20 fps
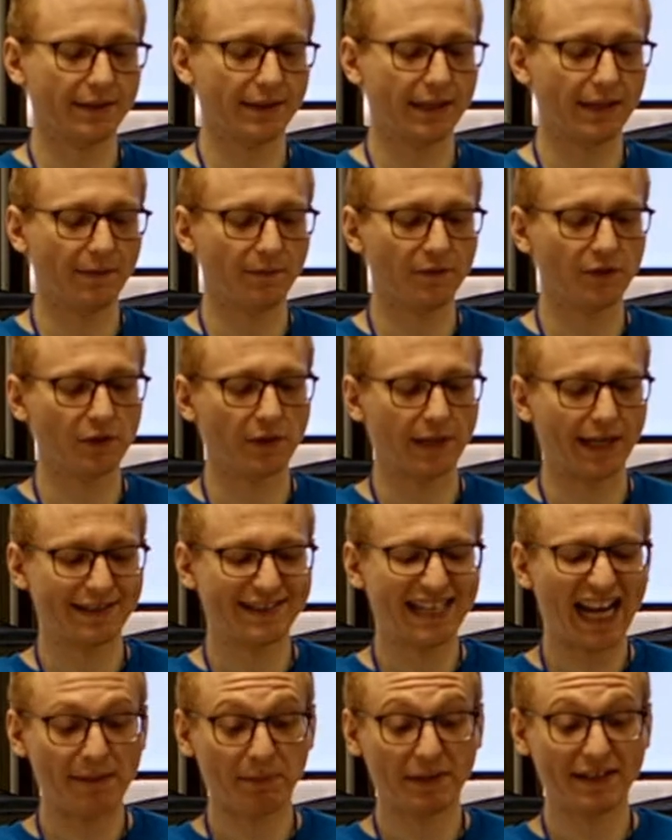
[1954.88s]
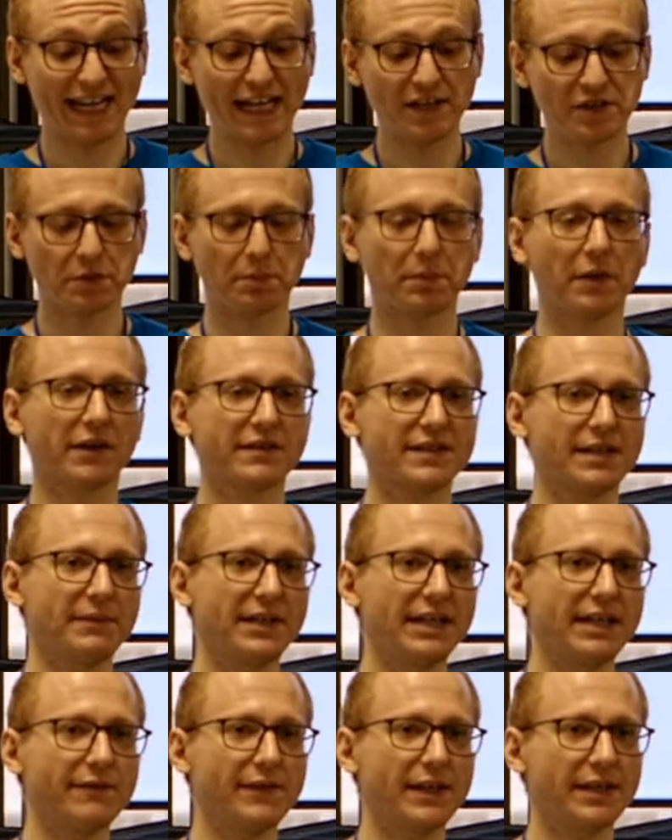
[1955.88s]
gives you a tablet
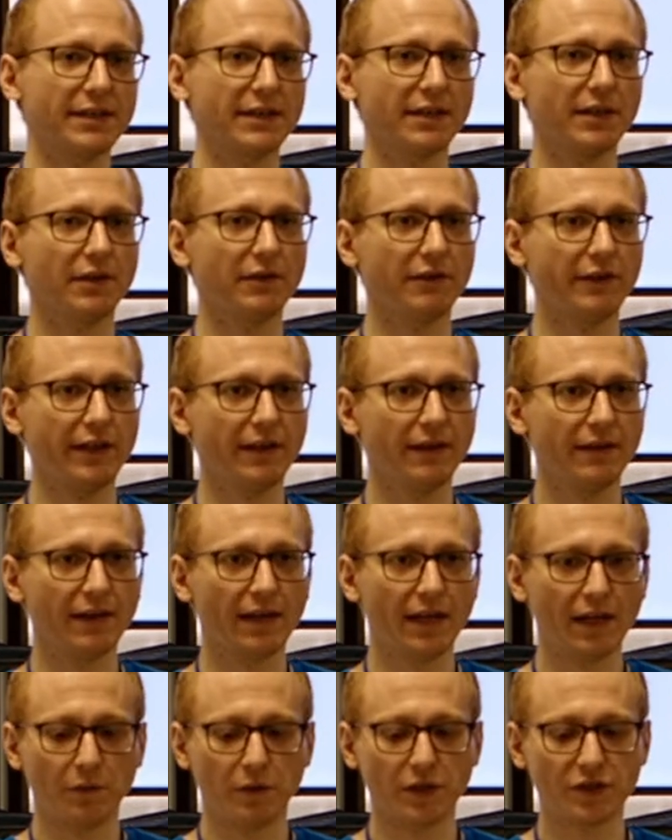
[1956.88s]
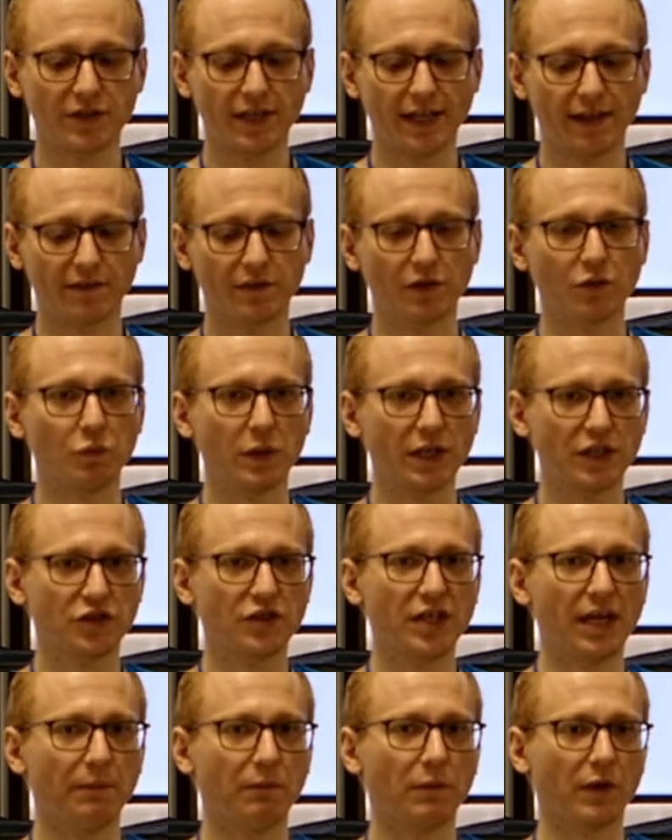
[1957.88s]
interproximity event in Qt, which tells you which
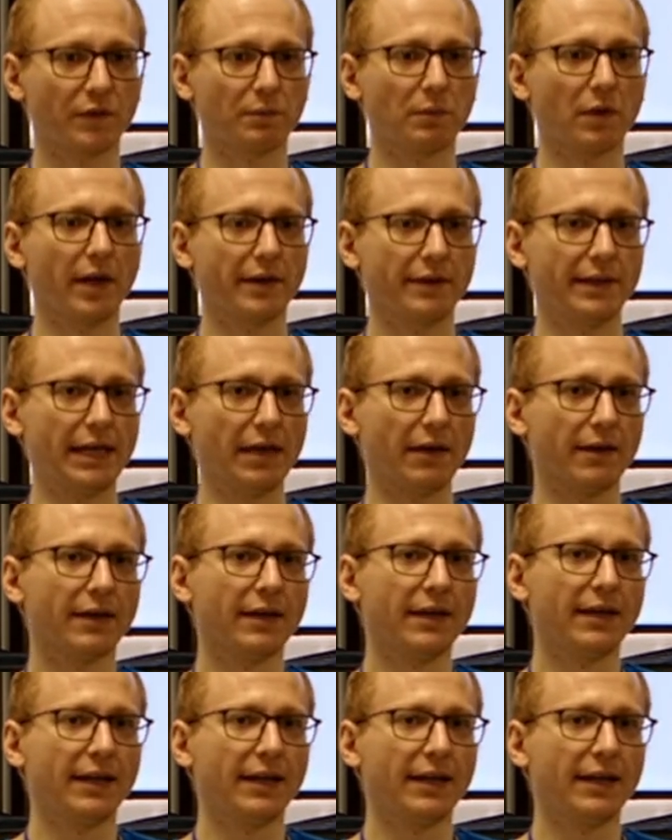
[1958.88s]
tip was brought near.